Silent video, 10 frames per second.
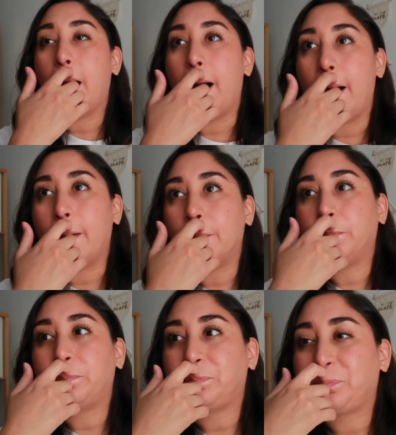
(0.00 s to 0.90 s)

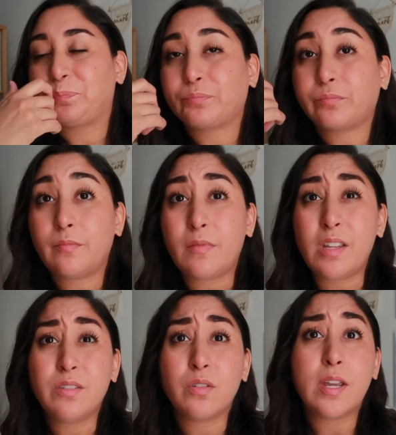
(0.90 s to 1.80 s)

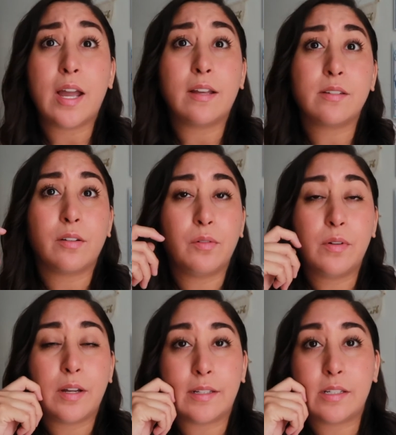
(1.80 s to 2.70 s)
So yeah, so
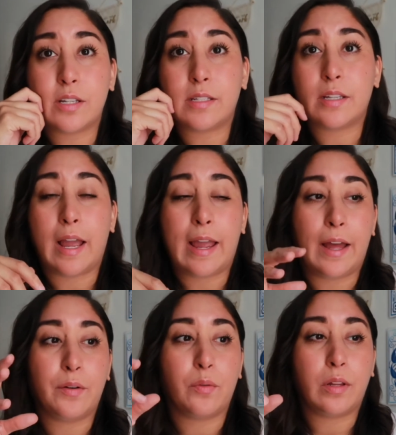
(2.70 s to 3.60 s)
it's just, I
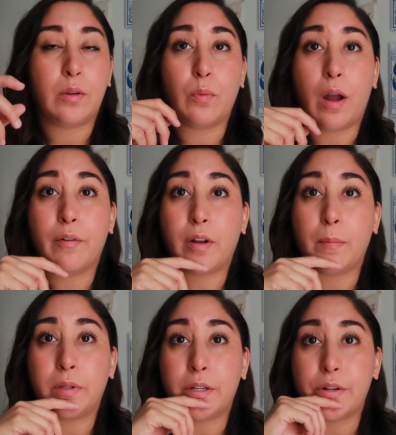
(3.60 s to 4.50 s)
had a really rough
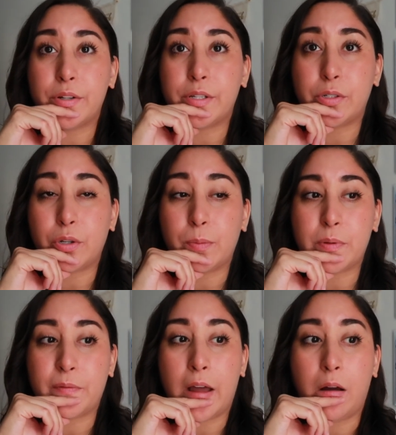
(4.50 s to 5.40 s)
couple years in
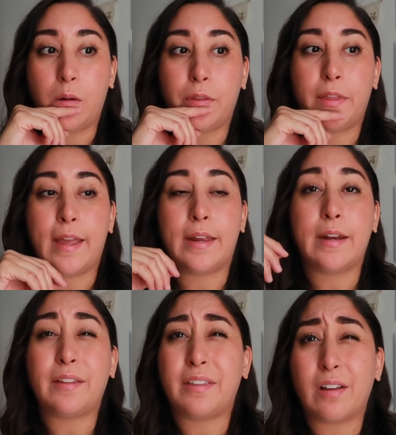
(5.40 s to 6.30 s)
terms of health,
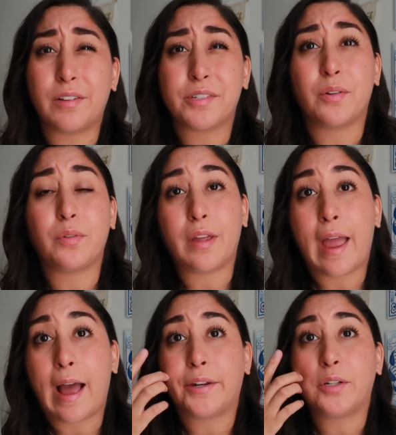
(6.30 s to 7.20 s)
and I think also
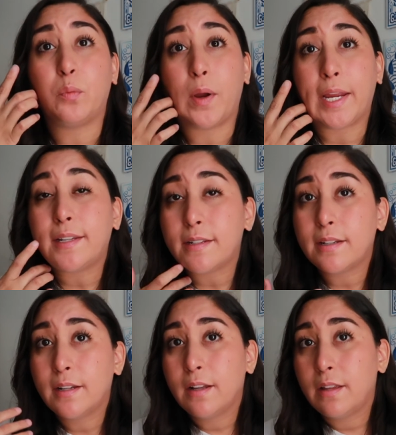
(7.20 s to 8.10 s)
the added weight
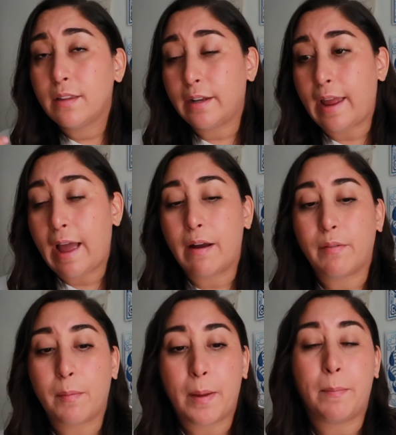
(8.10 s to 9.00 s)
that I
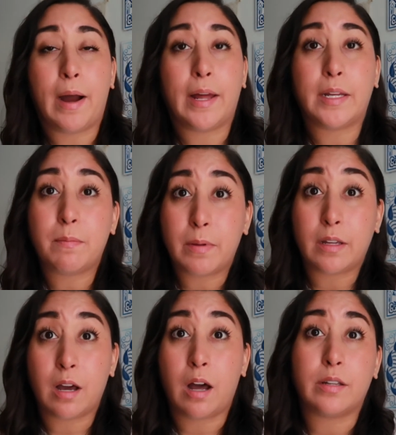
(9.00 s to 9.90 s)
have on my body
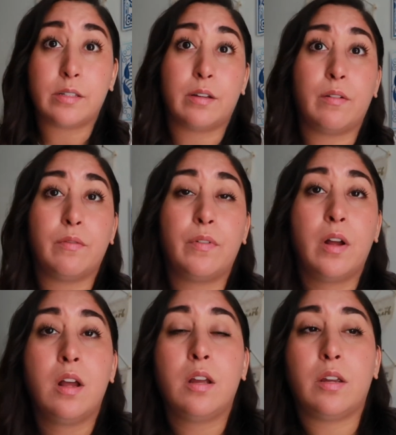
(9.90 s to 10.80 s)
because of,
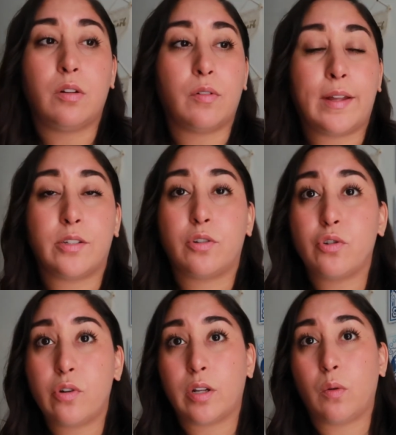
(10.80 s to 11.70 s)
you know, that
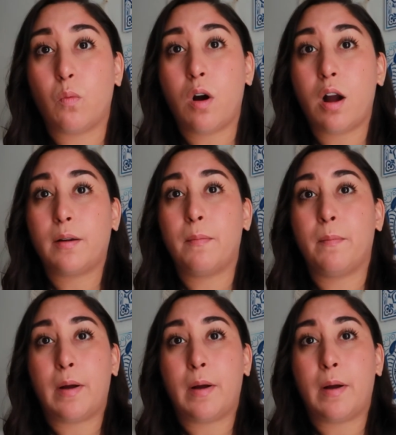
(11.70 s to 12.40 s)
surgery. I couldn't walk.